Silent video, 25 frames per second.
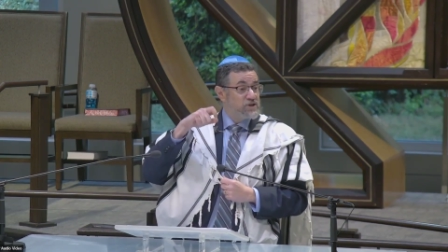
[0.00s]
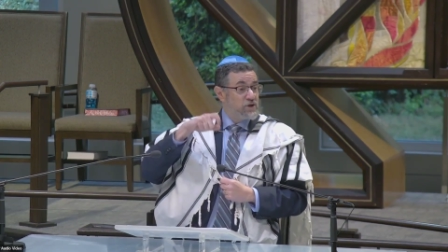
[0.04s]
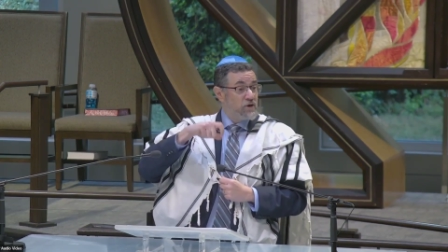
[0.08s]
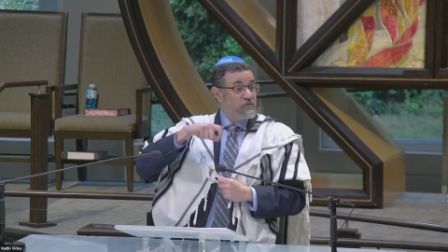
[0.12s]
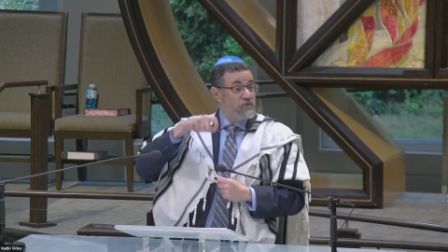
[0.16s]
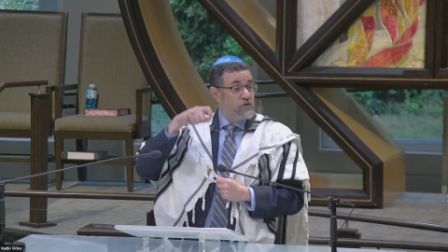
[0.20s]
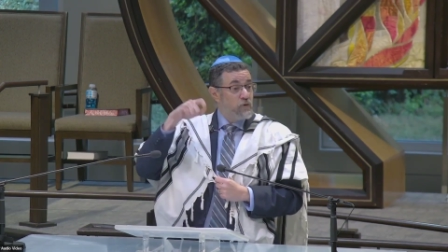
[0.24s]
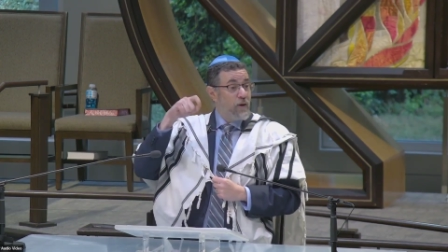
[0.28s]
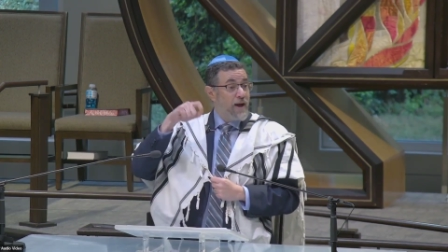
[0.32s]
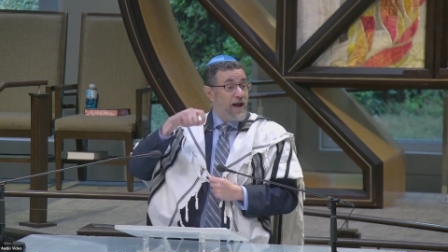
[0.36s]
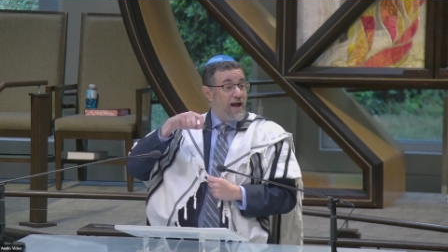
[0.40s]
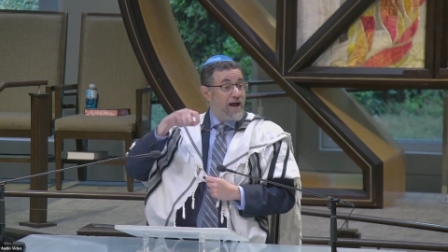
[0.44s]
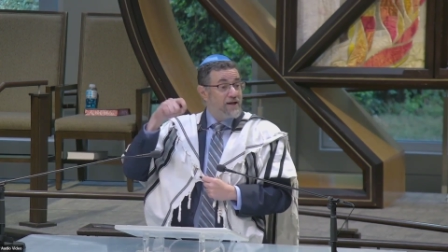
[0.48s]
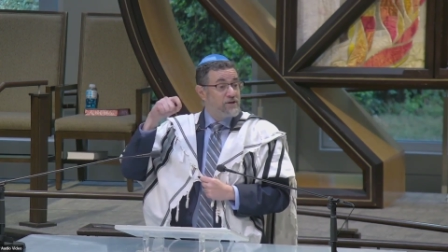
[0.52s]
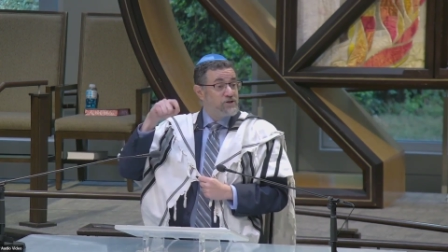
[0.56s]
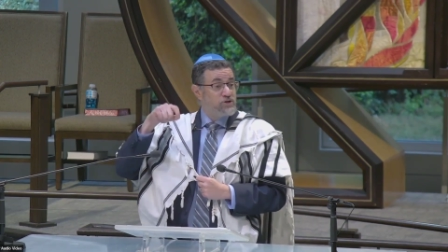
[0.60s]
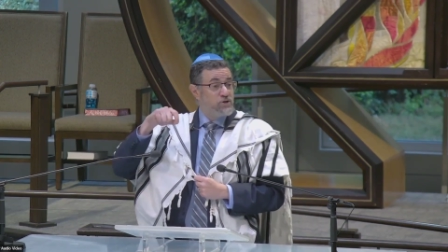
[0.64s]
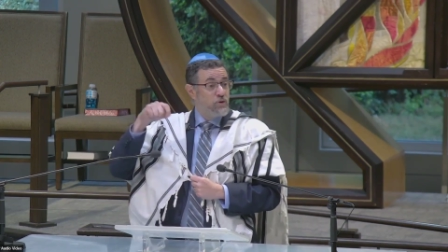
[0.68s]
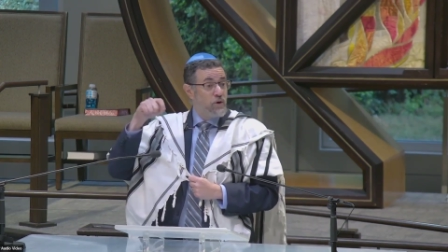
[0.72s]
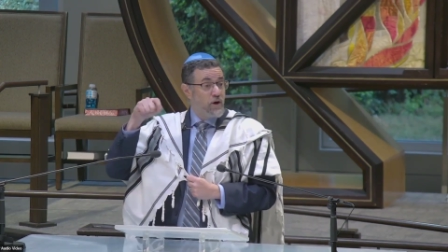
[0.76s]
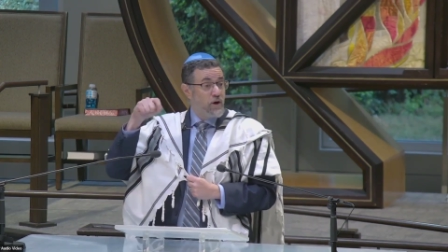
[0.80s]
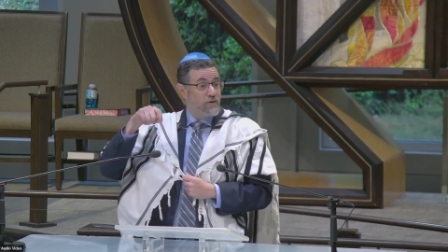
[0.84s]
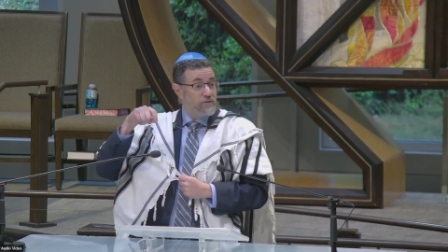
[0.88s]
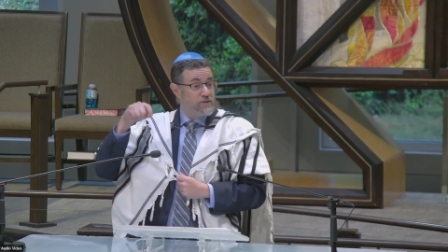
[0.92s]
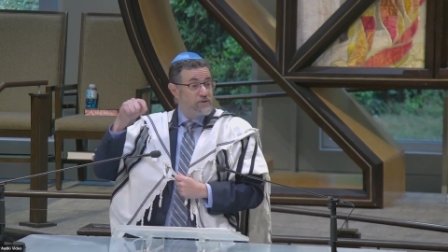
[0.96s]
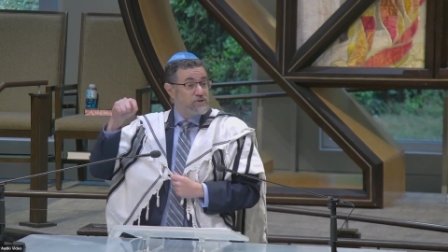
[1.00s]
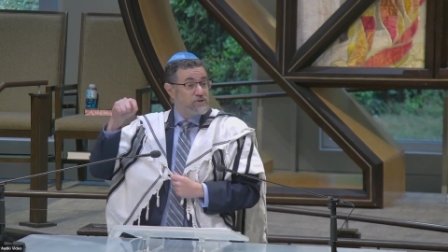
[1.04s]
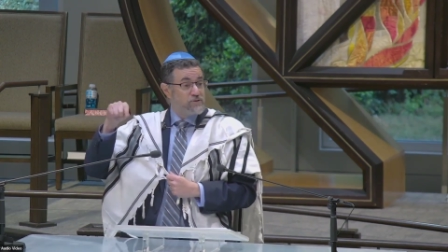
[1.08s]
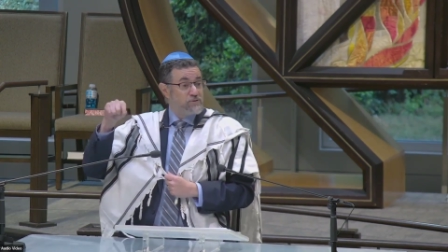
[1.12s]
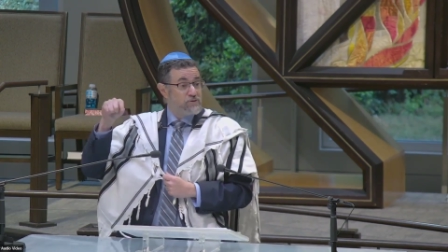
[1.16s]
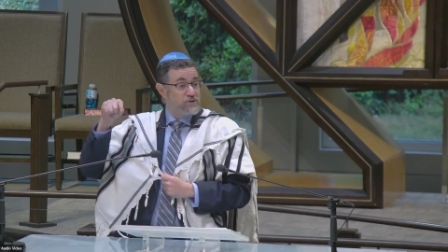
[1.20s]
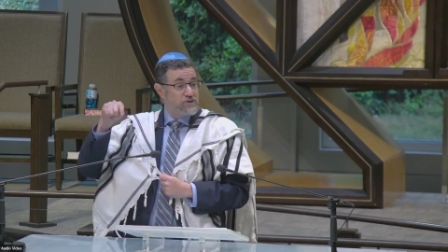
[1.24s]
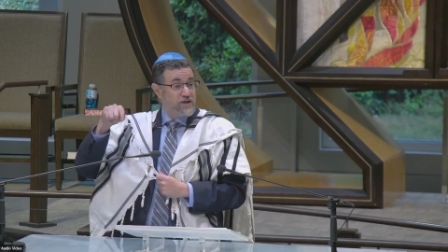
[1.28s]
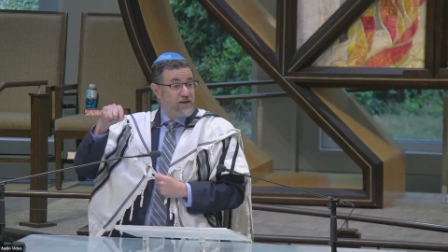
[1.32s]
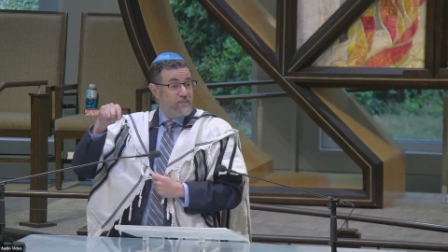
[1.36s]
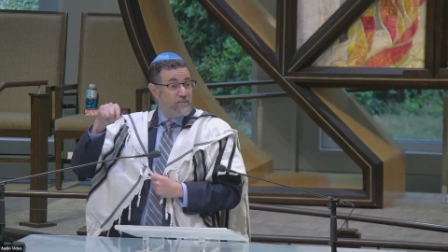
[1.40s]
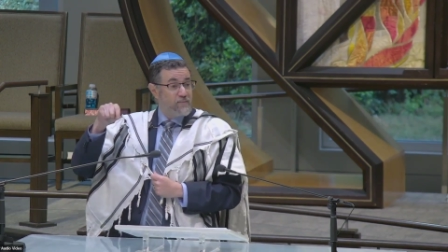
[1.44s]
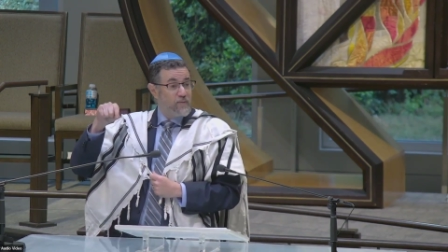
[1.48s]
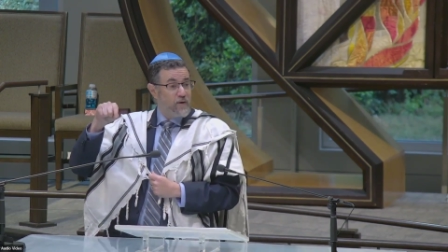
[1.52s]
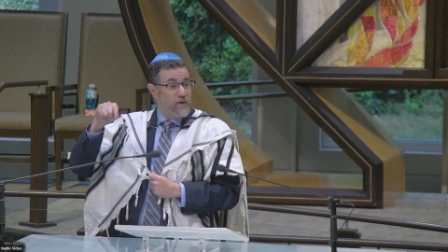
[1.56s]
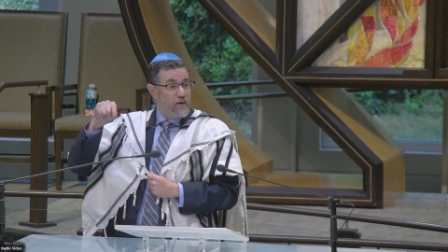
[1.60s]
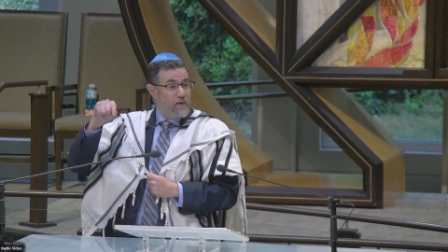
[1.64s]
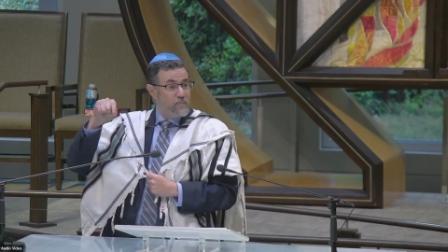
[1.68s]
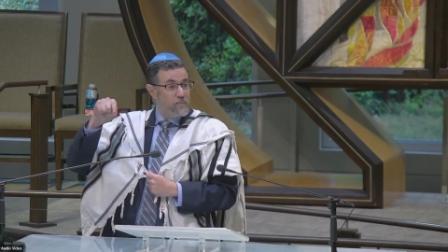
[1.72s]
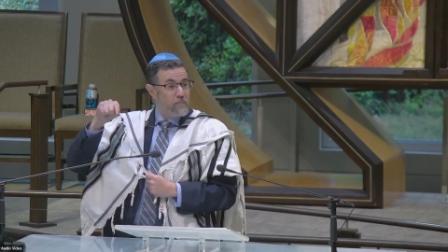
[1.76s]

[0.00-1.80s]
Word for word: so if you had 200 zuzim,